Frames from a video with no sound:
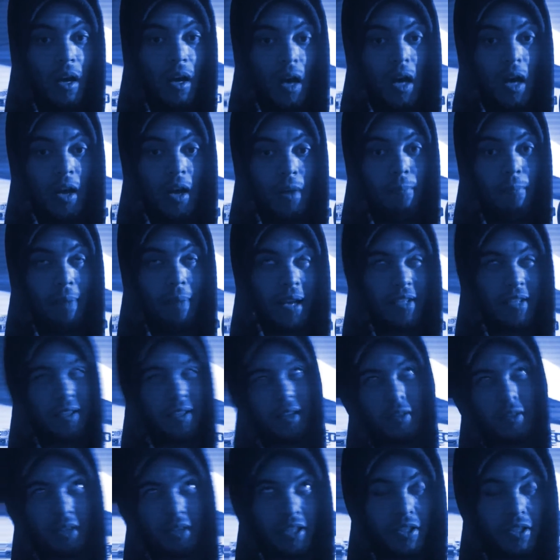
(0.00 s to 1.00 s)
on
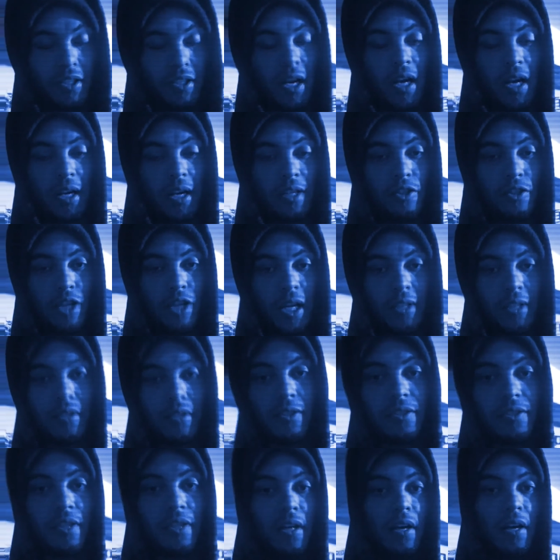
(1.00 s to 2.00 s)
basically stock
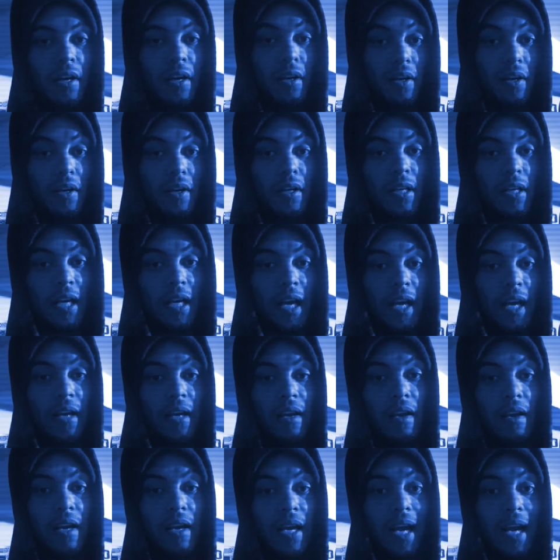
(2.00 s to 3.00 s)
injectors. Okay,
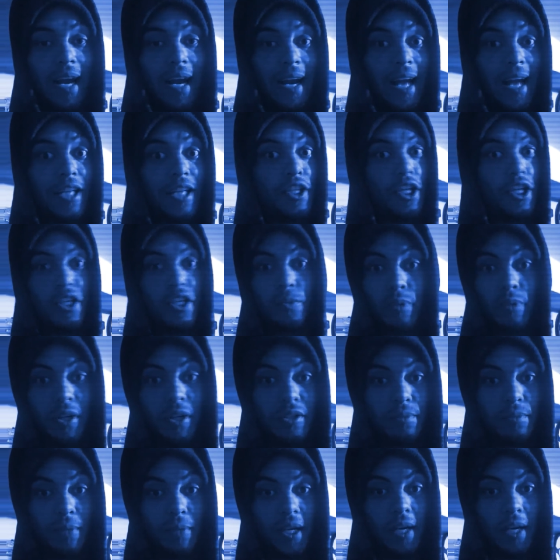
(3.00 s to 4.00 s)
and I just
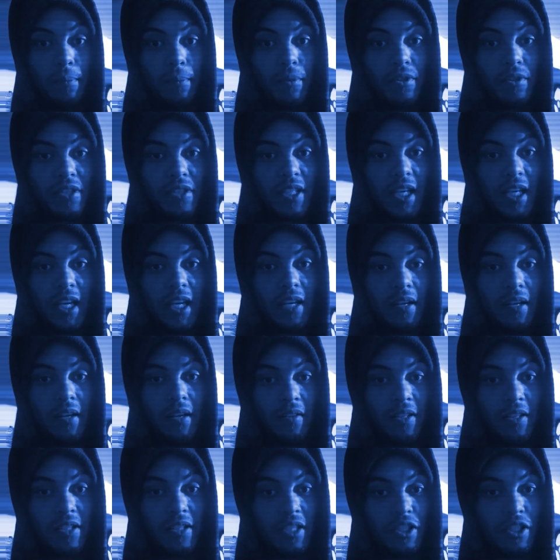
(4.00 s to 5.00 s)
reused my head bolts again,
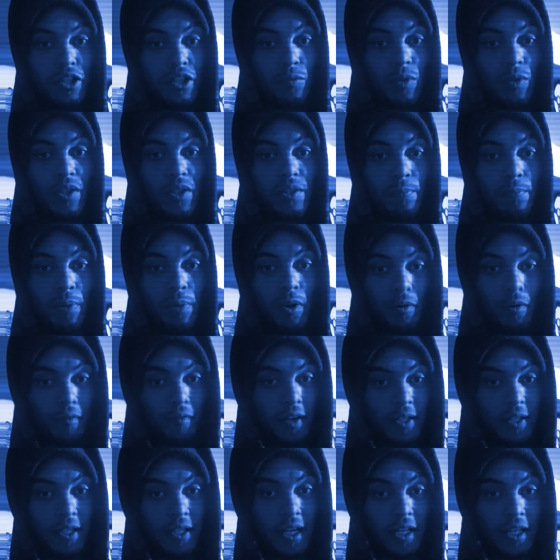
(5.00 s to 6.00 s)
and this engine runs
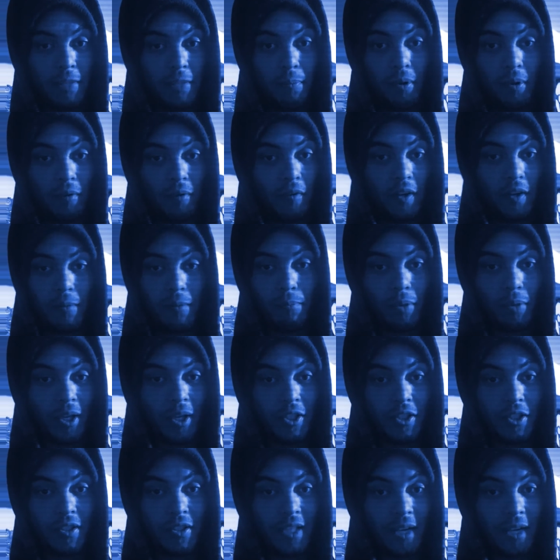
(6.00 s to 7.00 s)
perfect. It has perfect
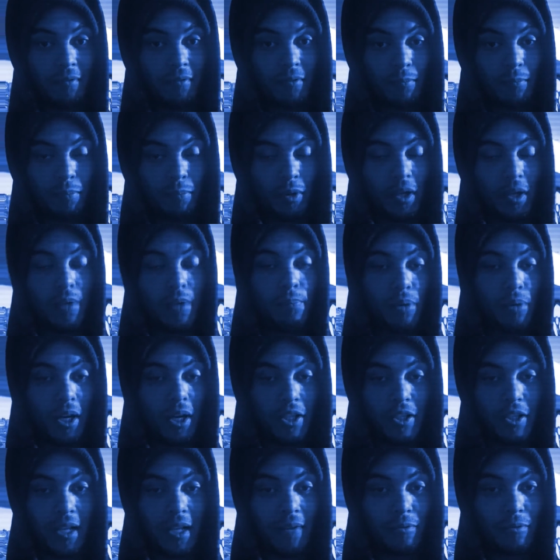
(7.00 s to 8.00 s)

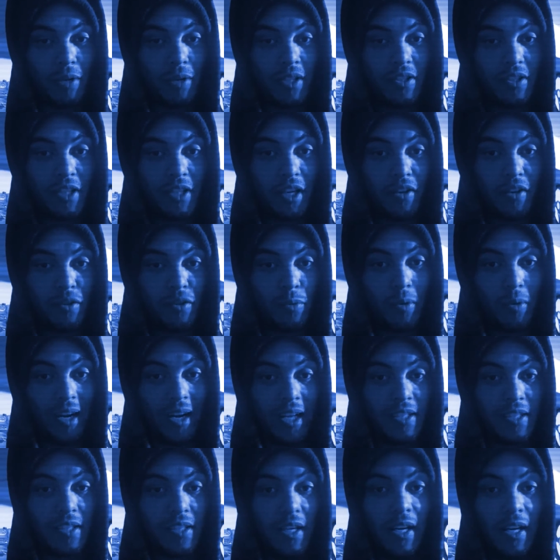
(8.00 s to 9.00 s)
compression after I seated the
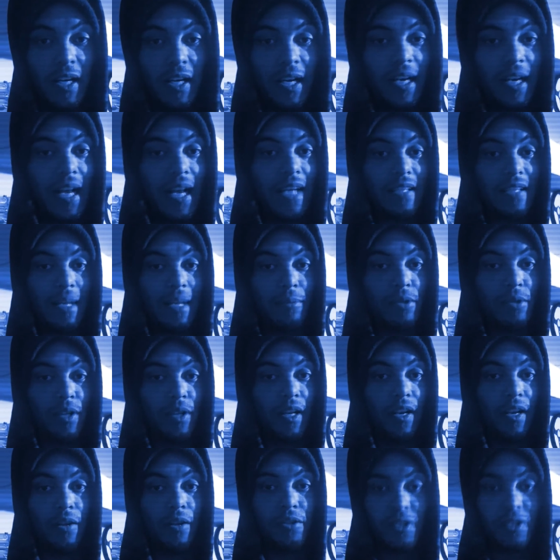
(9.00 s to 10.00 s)
rings. It has
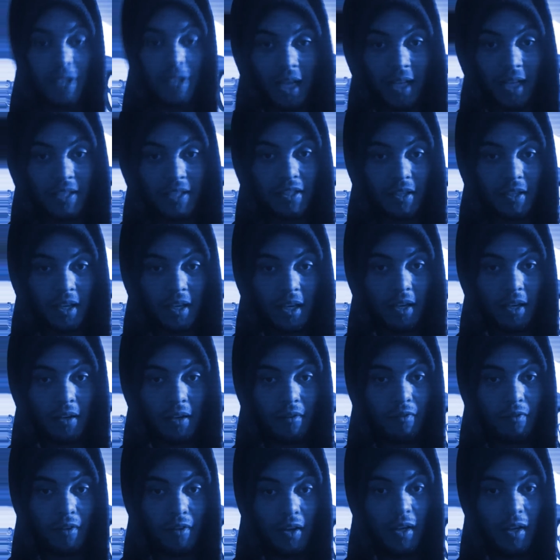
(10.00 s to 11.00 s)
absolutely no signs
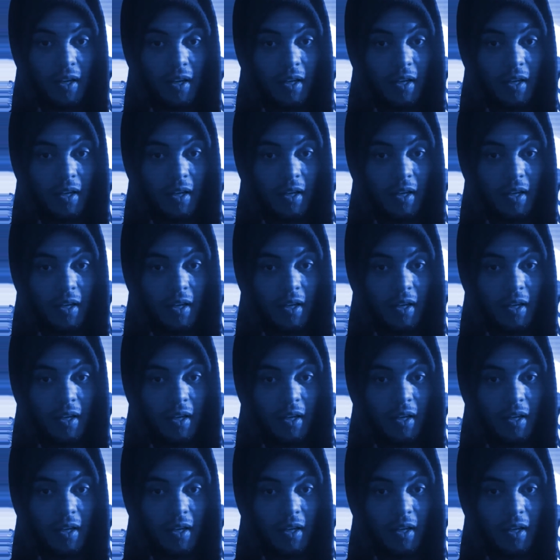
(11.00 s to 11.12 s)
of